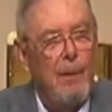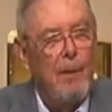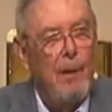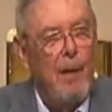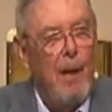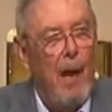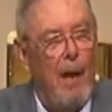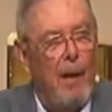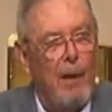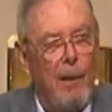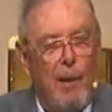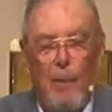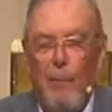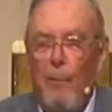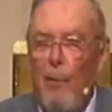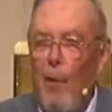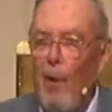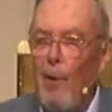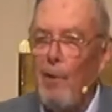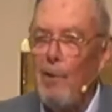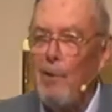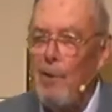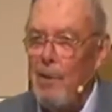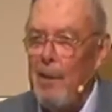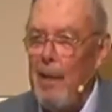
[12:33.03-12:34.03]
Uh, you've
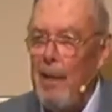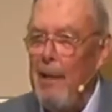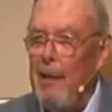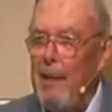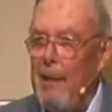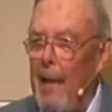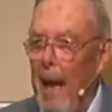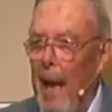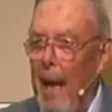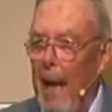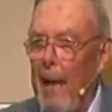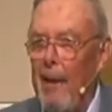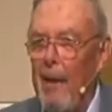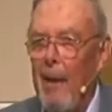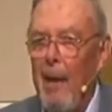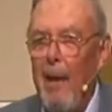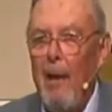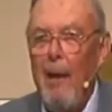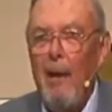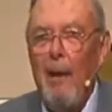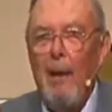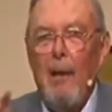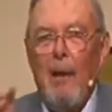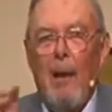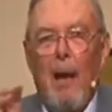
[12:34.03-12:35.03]
all seen that.
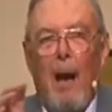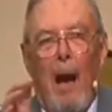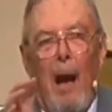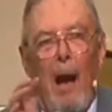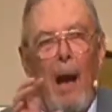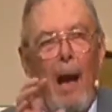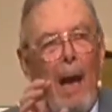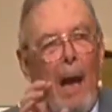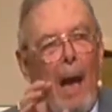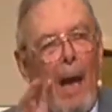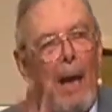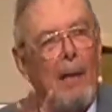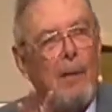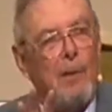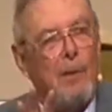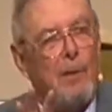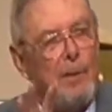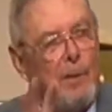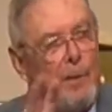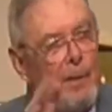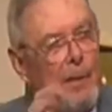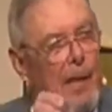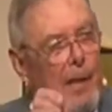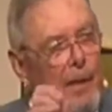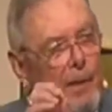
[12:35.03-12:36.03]
Uh,
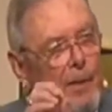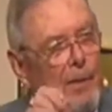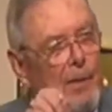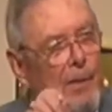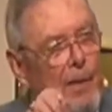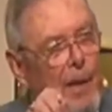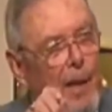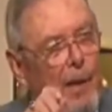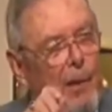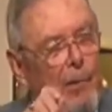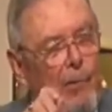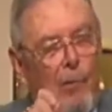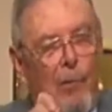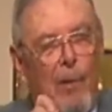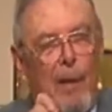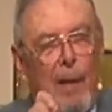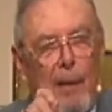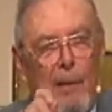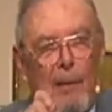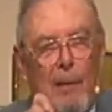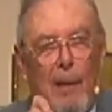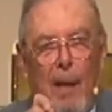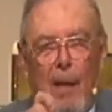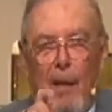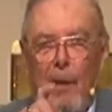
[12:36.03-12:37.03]
X is the
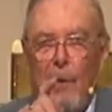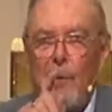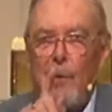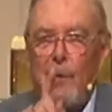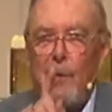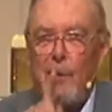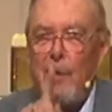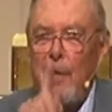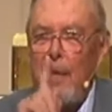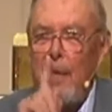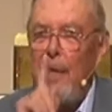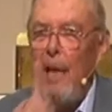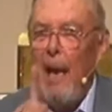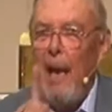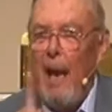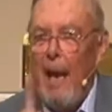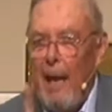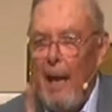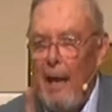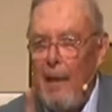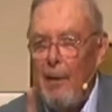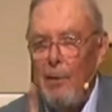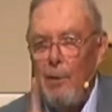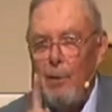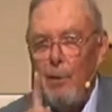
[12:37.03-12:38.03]
Greek letter
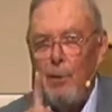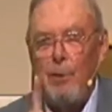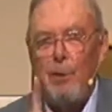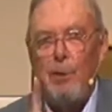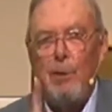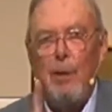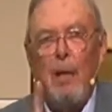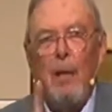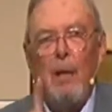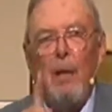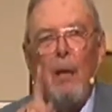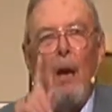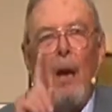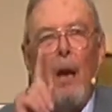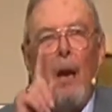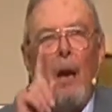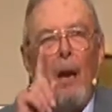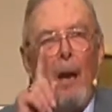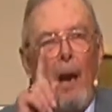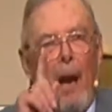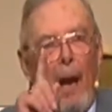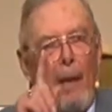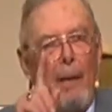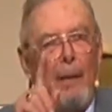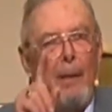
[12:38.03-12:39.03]
CH,
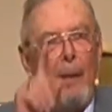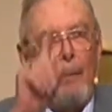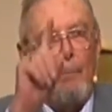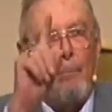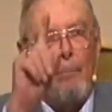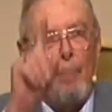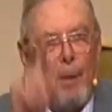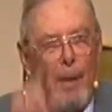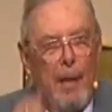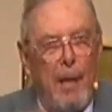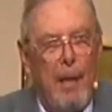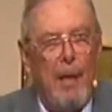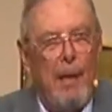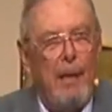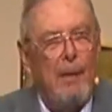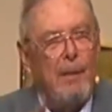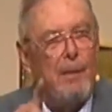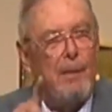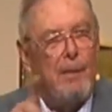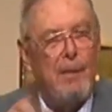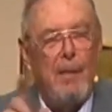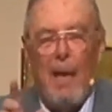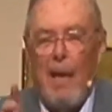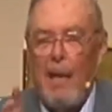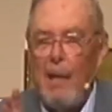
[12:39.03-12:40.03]
and the P
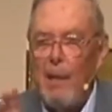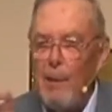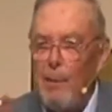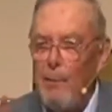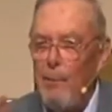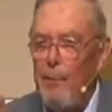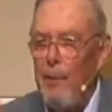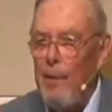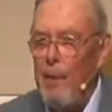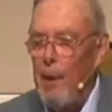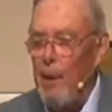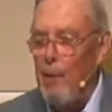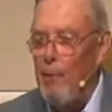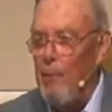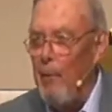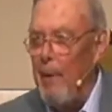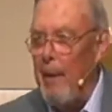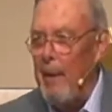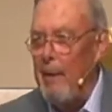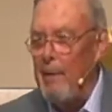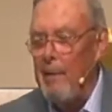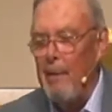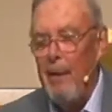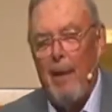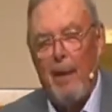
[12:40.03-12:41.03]
stands for the
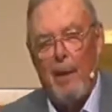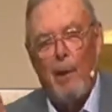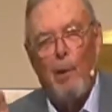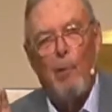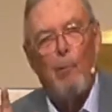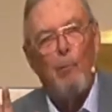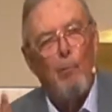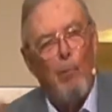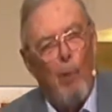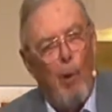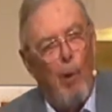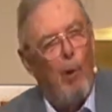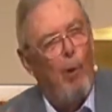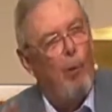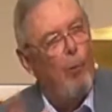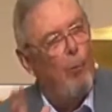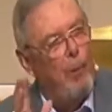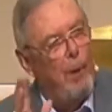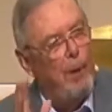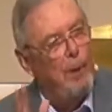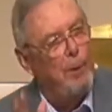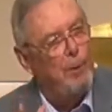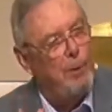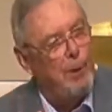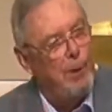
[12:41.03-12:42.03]
Greek letter rho,
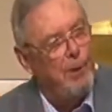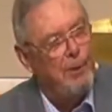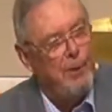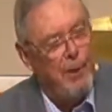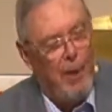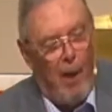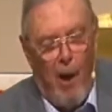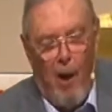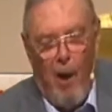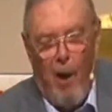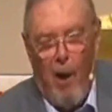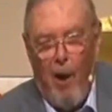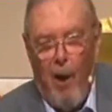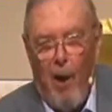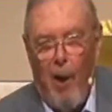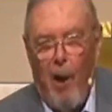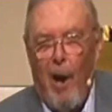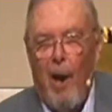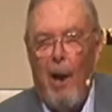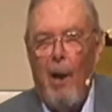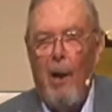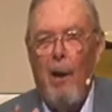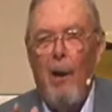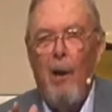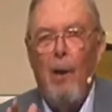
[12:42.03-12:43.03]
which is
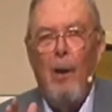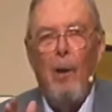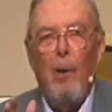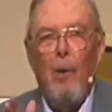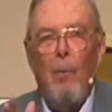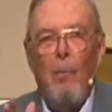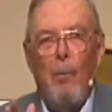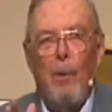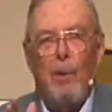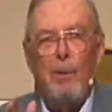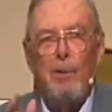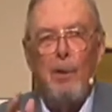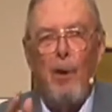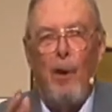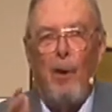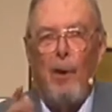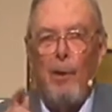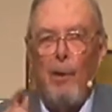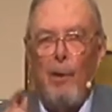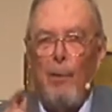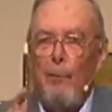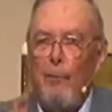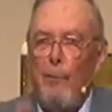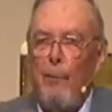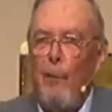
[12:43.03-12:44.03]
R, which are
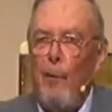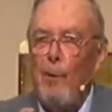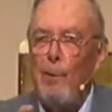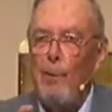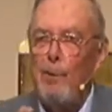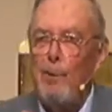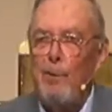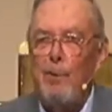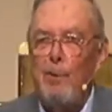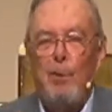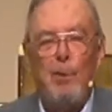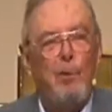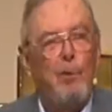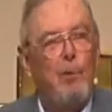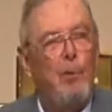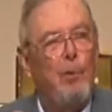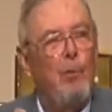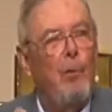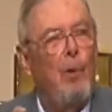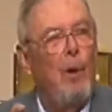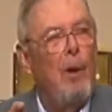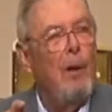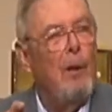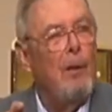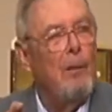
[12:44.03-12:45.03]
the first
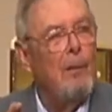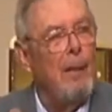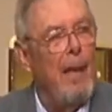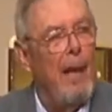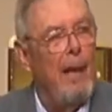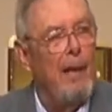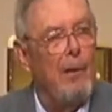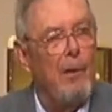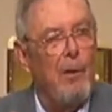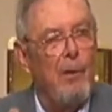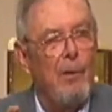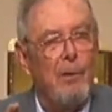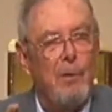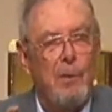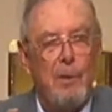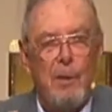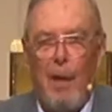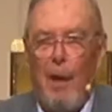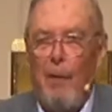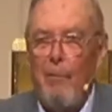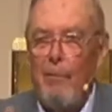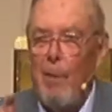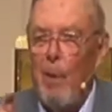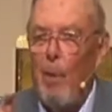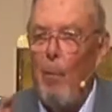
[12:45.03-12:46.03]
two letters
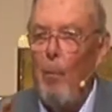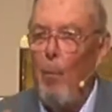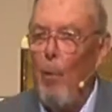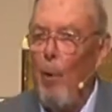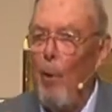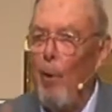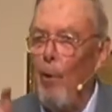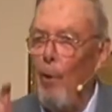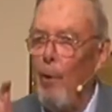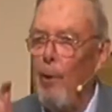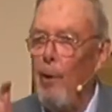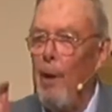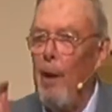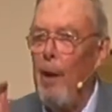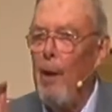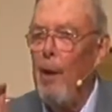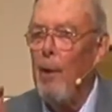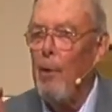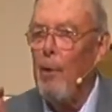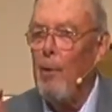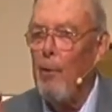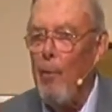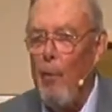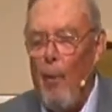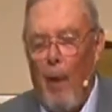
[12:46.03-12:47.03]
of the word
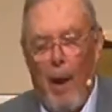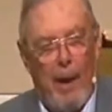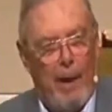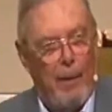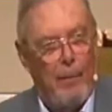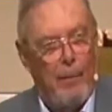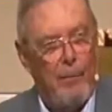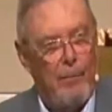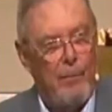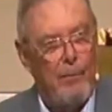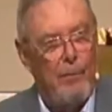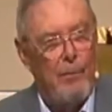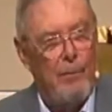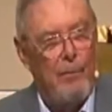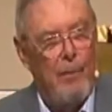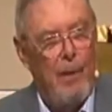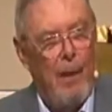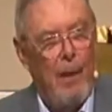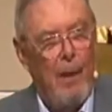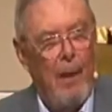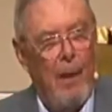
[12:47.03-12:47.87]
Christ.